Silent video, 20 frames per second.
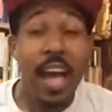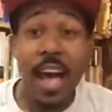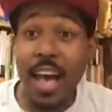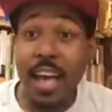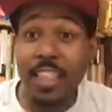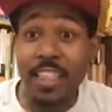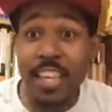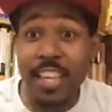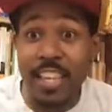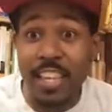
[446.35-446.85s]

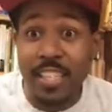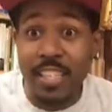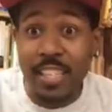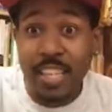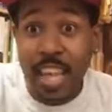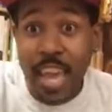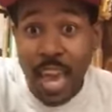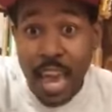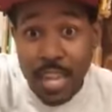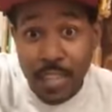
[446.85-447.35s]
I think
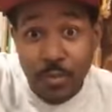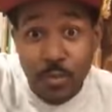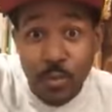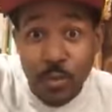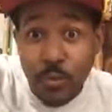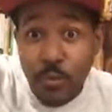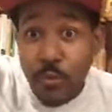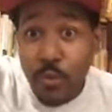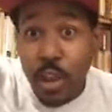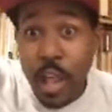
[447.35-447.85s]
his hats
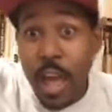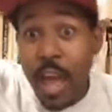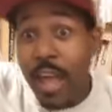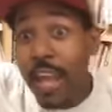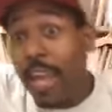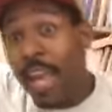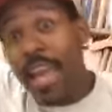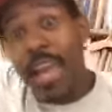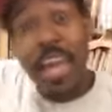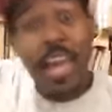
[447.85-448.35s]
would
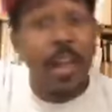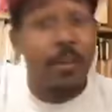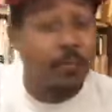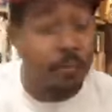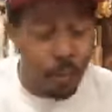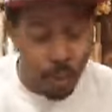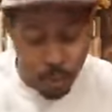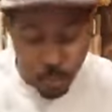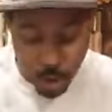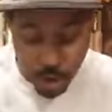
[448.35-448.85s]
fly
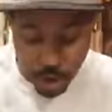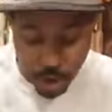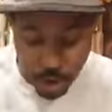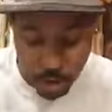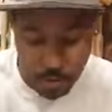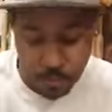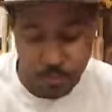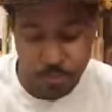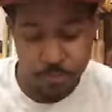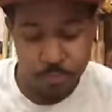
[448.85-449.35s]

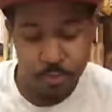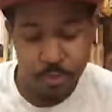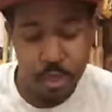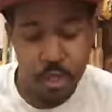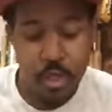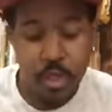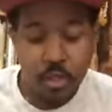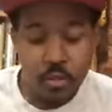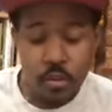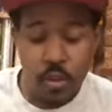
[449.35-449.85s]
everywhere.
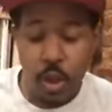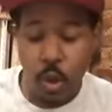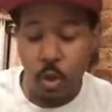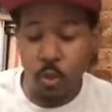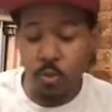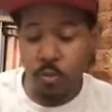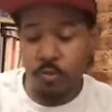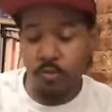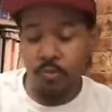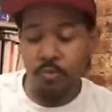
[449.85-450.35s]

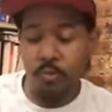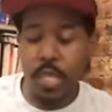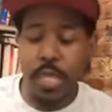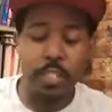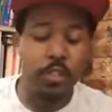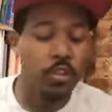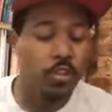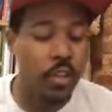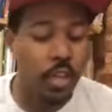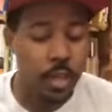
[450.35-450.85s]
So,
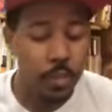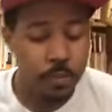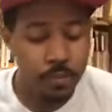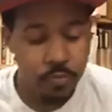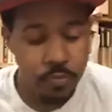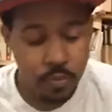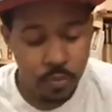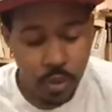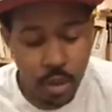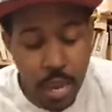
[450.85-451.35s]
let's see.
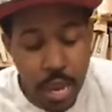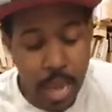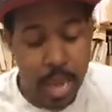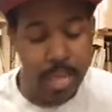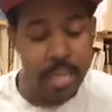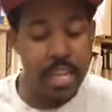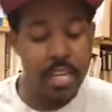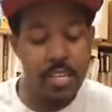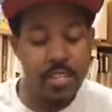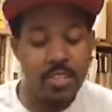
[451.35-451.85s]

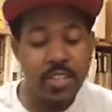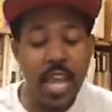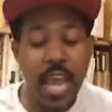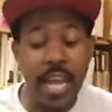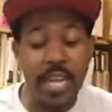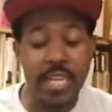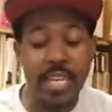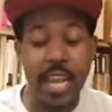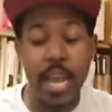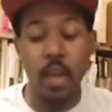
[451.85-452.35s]
And he
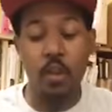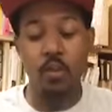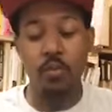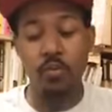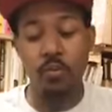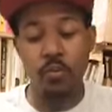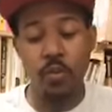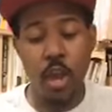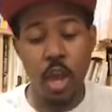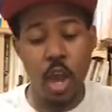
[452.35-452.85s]
sat down
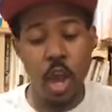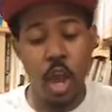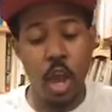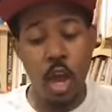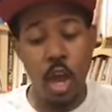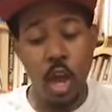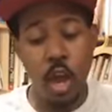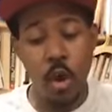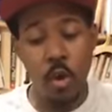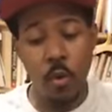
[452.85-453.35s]

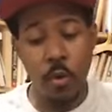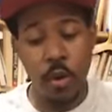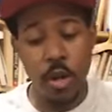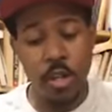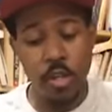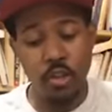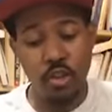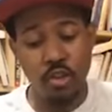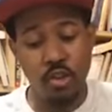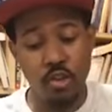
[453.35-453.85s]

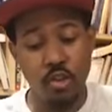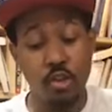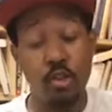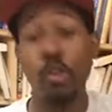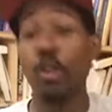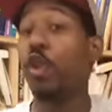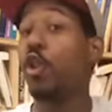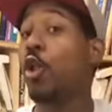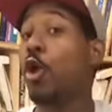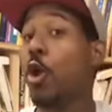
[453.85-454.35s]
very
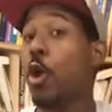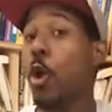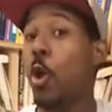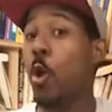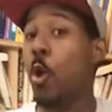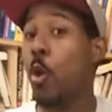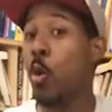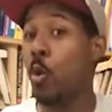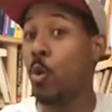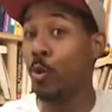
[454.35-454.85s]

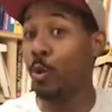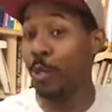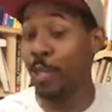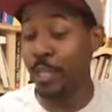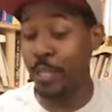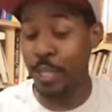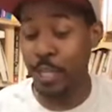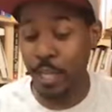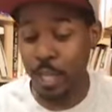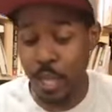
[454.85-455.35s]

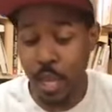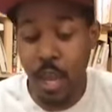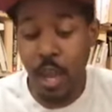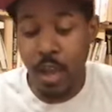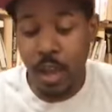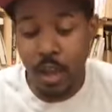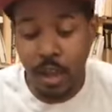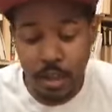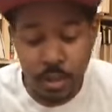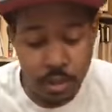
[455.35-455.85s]
slowly
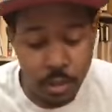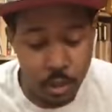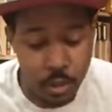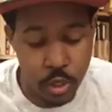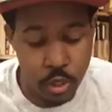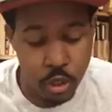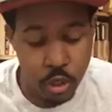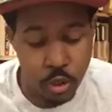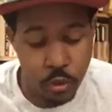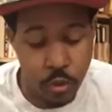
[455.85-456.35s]
under
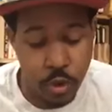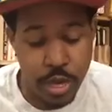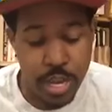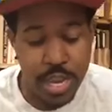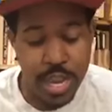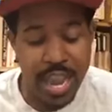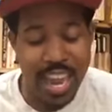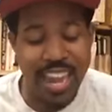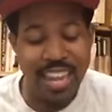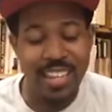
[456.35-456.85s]
the
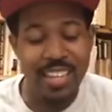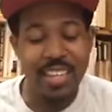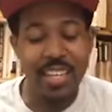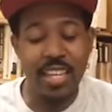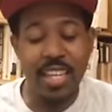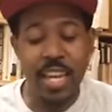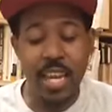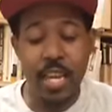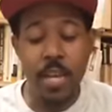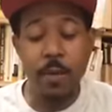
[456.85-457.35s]
tree and
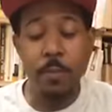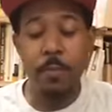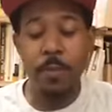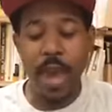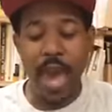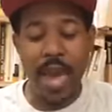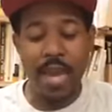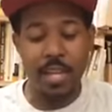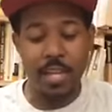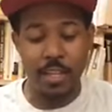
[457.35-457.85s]
leaned
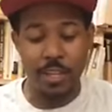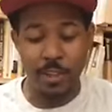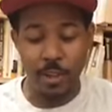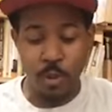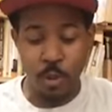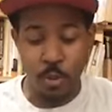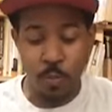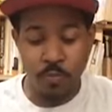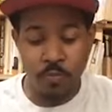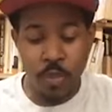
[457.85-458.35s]
back a
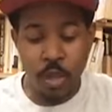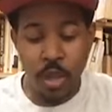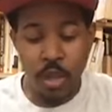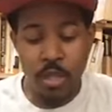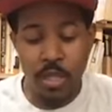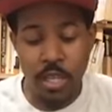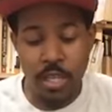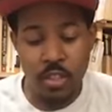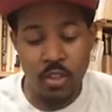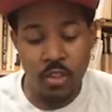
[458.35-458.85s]
little
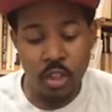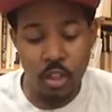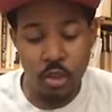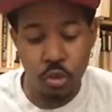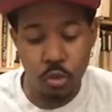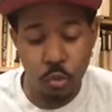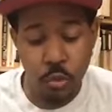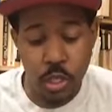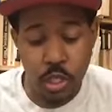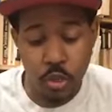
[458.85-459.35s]
against the
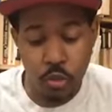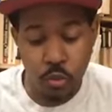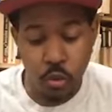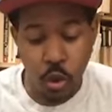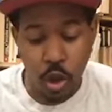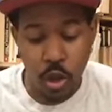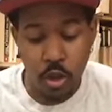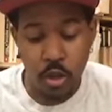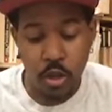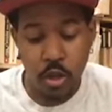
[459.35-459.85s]
tree
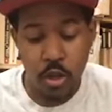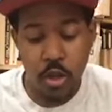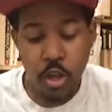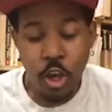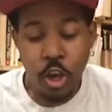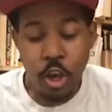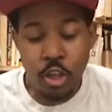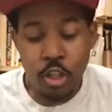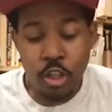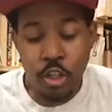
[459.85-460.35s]
trunk
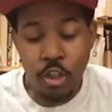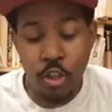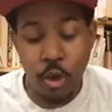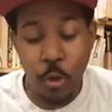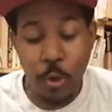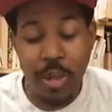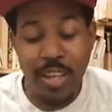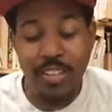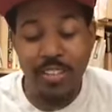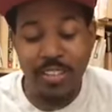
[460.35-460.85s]

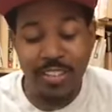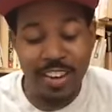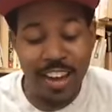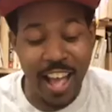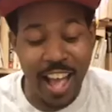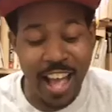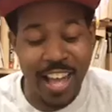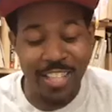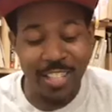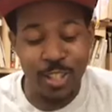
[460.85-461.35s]
so as
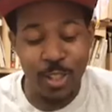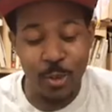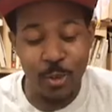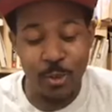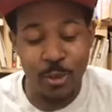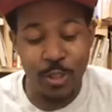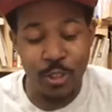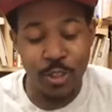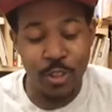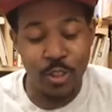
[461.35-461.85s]
not to
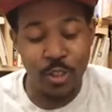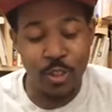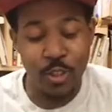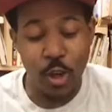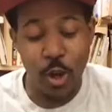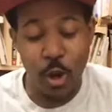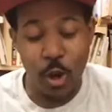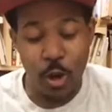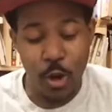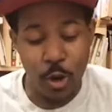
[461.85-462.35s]

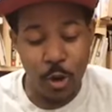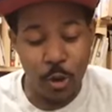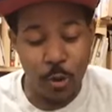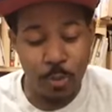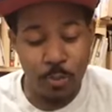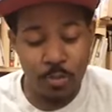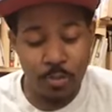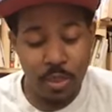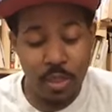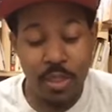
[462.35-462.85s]

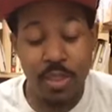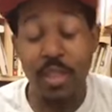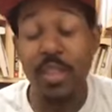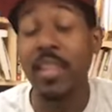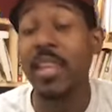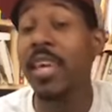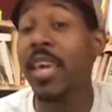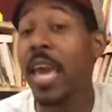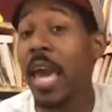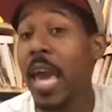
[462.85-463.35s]
disturb the
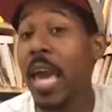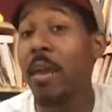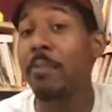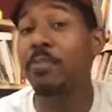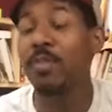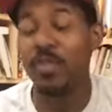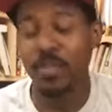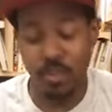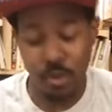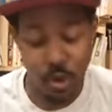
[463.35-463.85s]

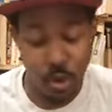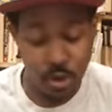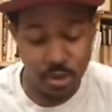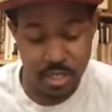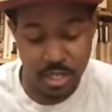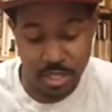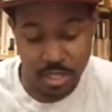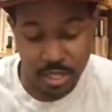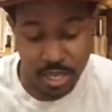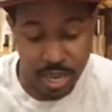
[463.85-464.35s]
caps
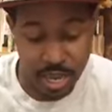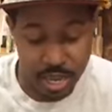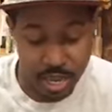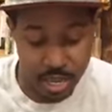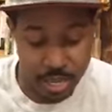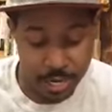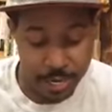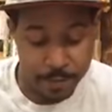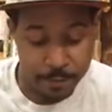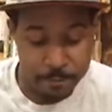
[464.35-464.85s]
on his
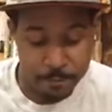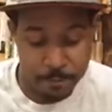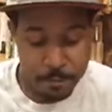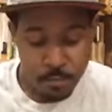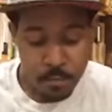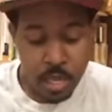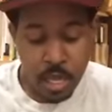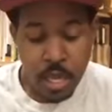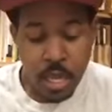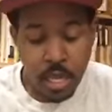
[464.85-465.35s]
head.
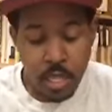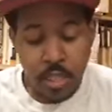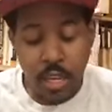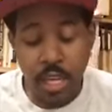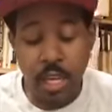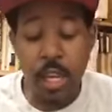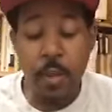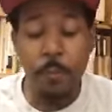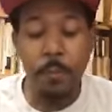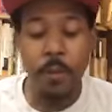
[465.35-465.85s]

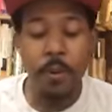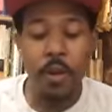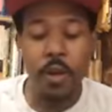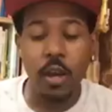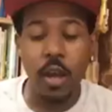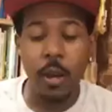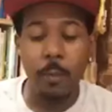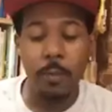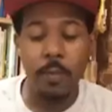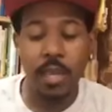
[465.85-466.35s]
Then he put
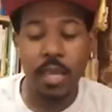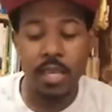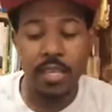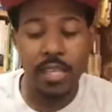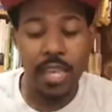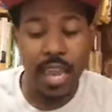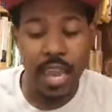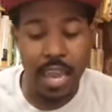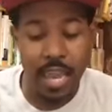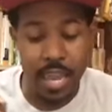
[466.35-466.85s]
up
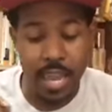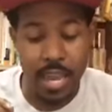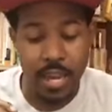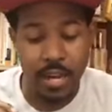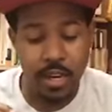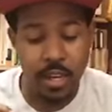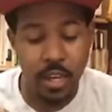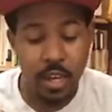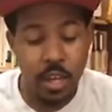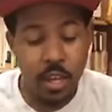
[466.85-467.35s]
his
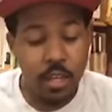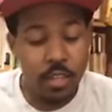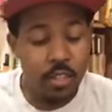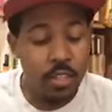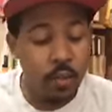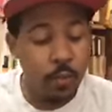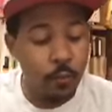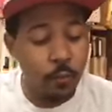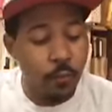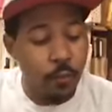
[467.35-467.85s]
hand
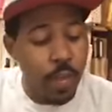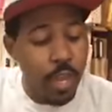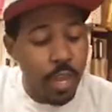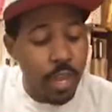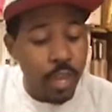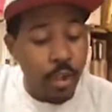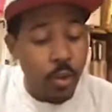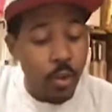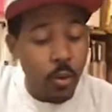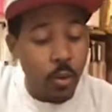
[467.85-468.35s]
to
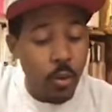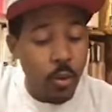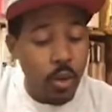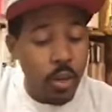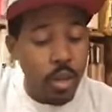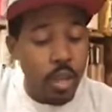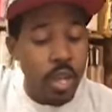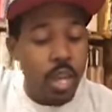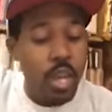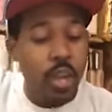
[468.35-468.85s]
feel
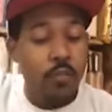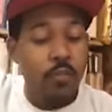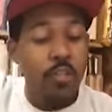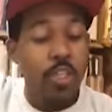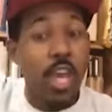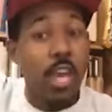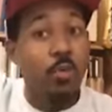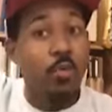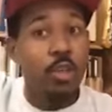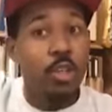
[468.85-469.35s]
if
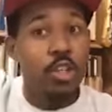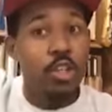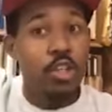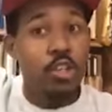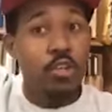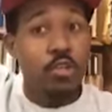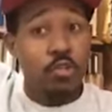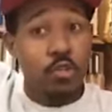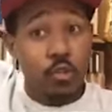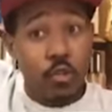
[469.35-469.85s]
they were
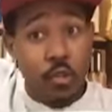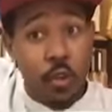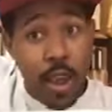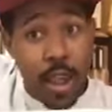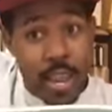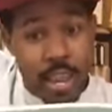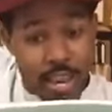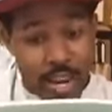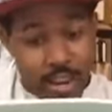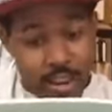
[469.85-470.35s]

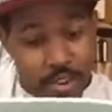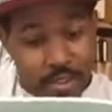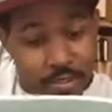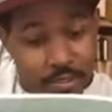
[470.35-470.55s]
straight.